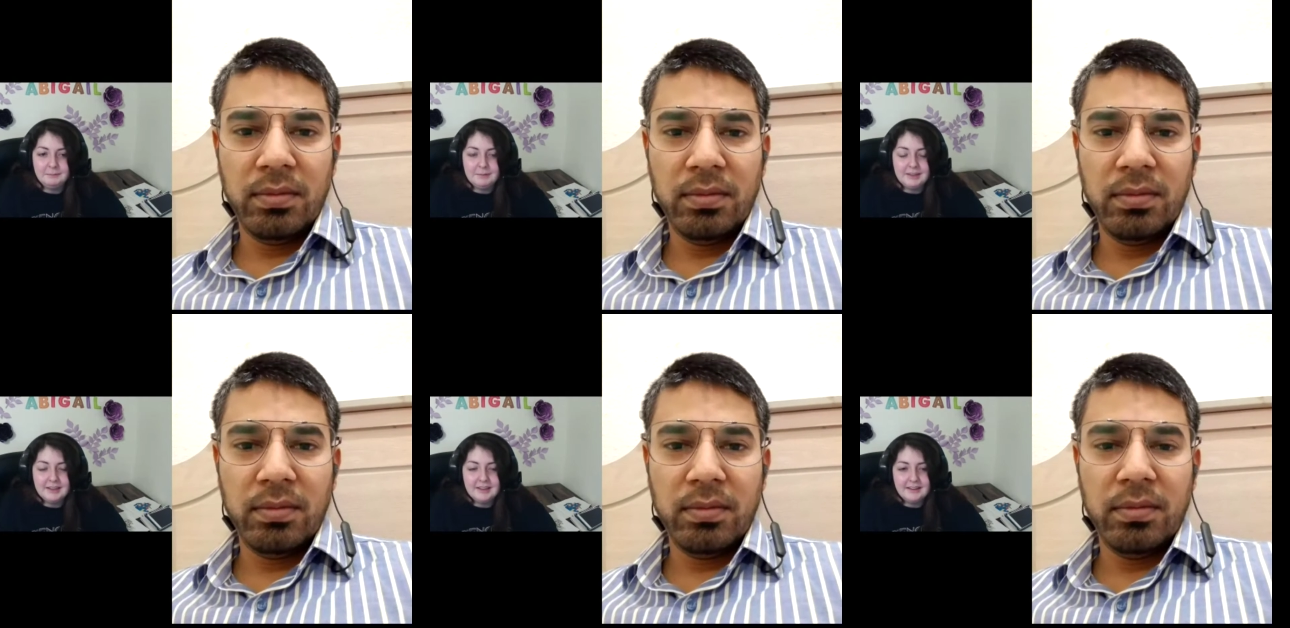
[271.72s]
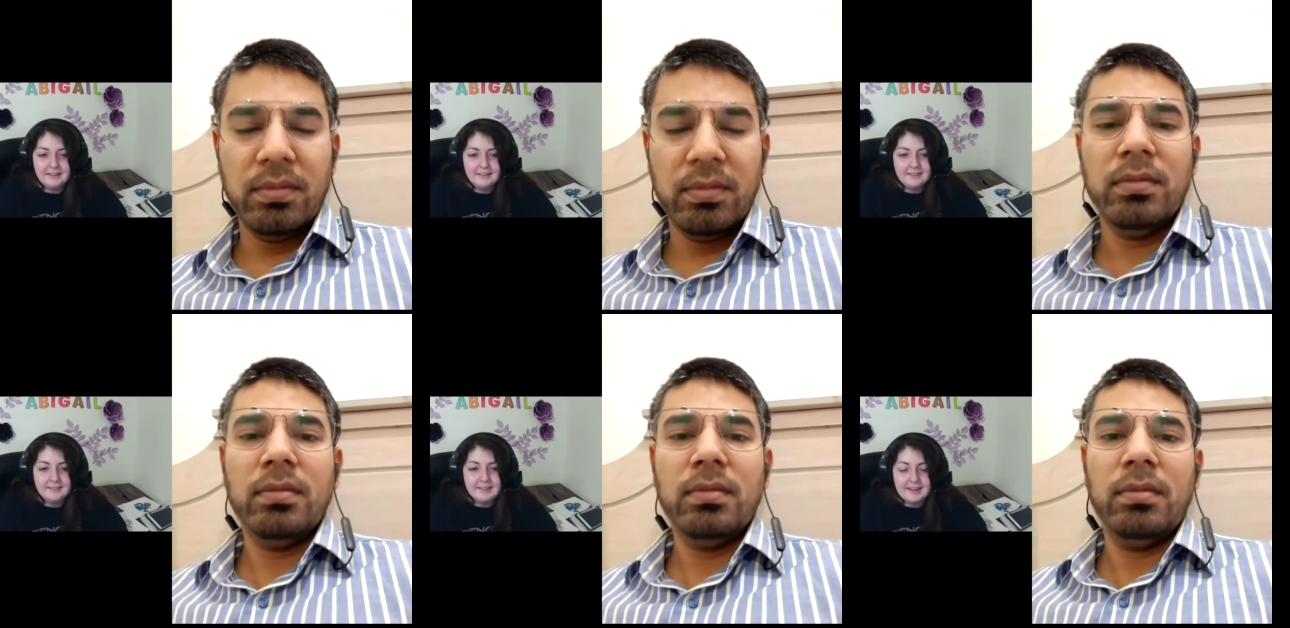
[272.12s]
Speaker 1: because
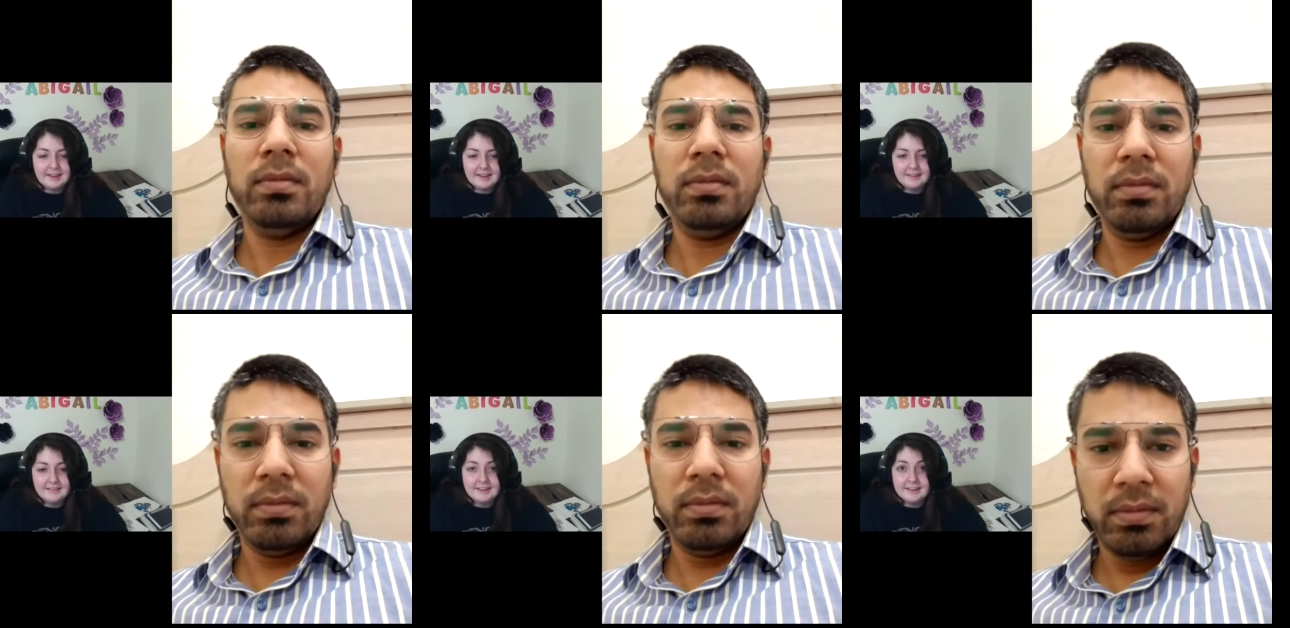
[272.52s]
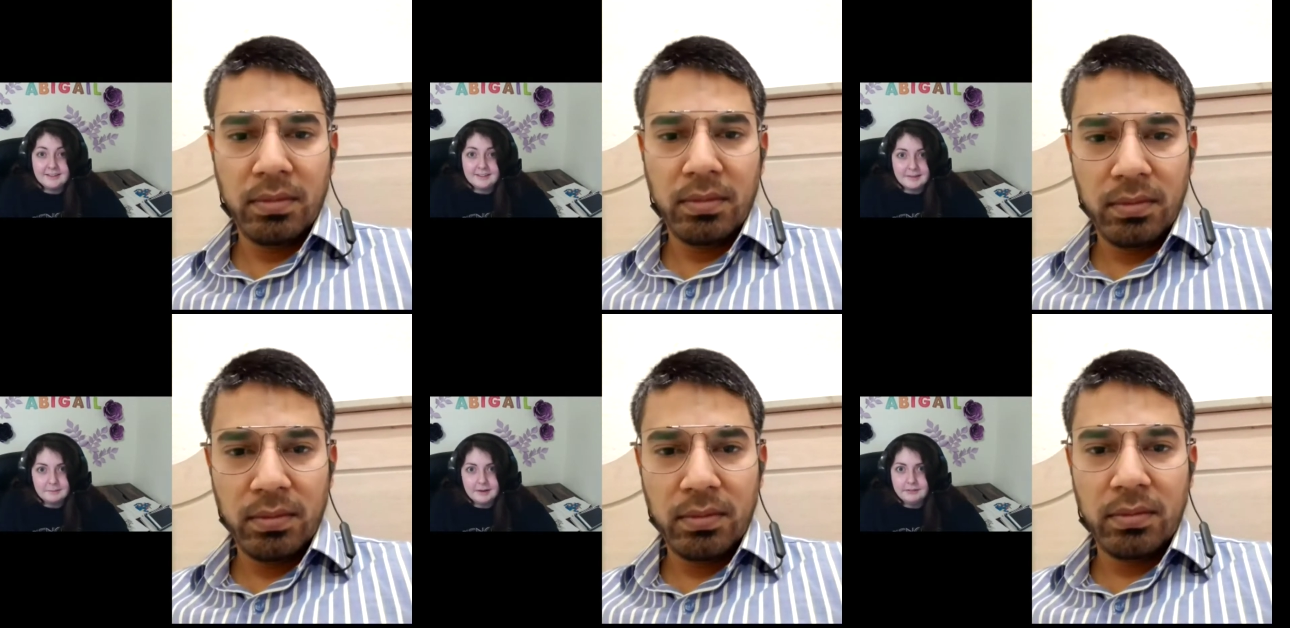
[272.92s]
they teach them
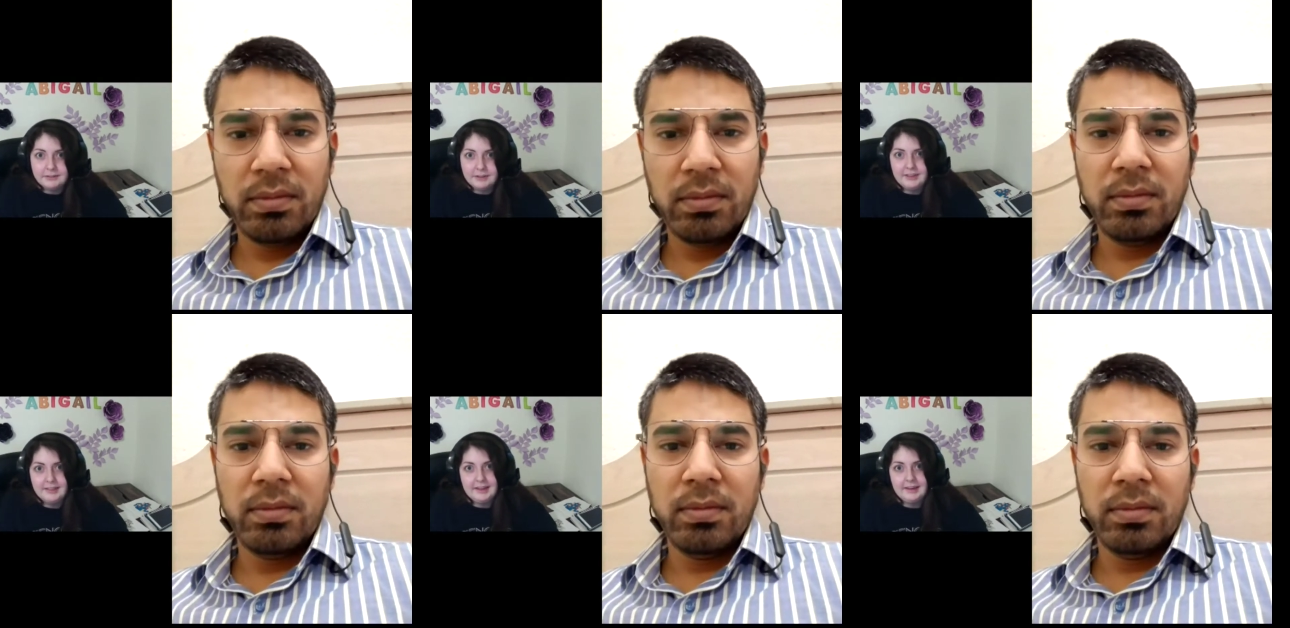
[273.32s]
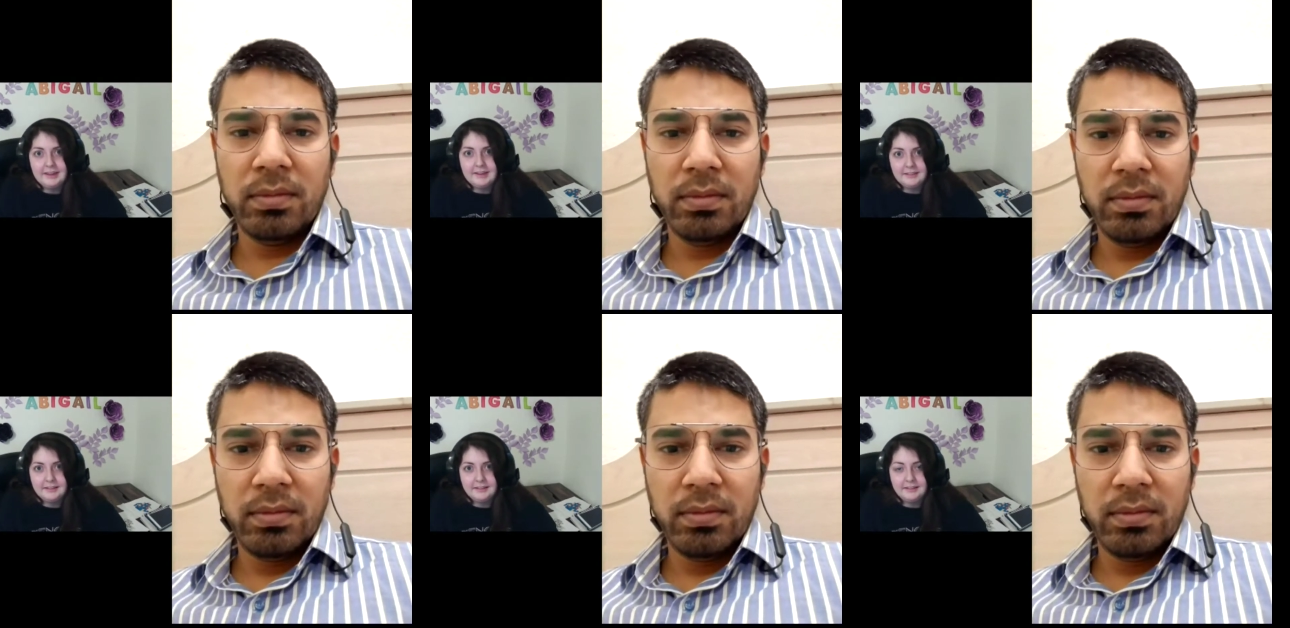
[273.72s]
everything
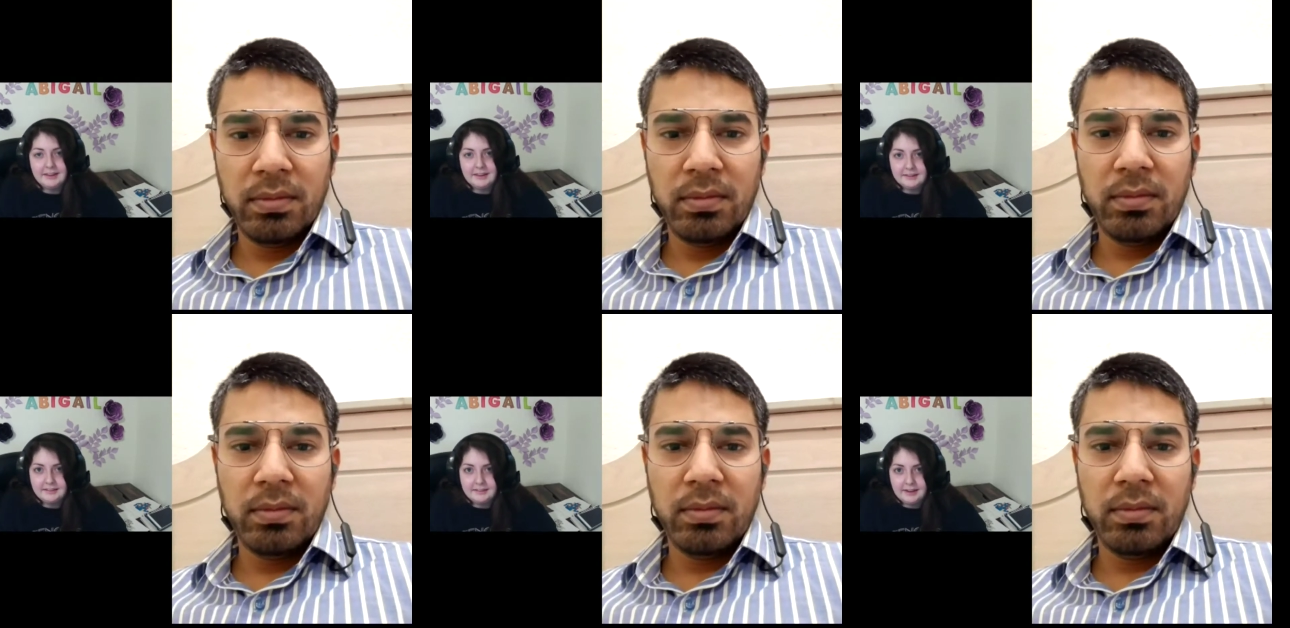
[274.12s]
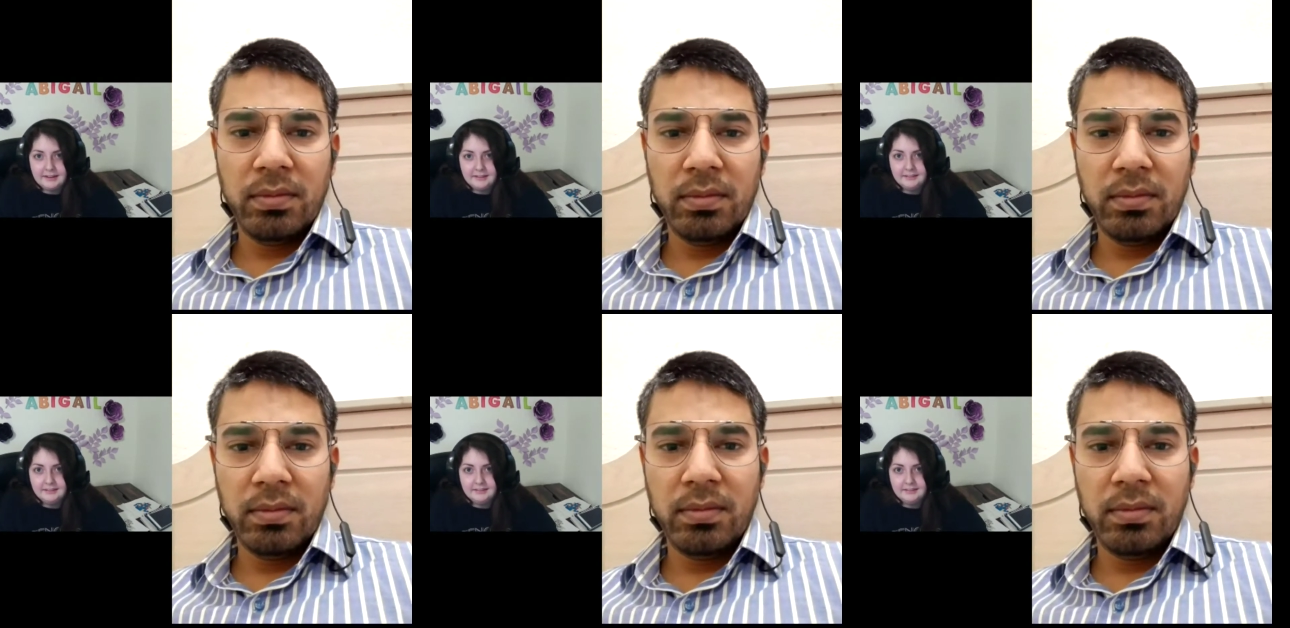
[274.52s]
until they're ten,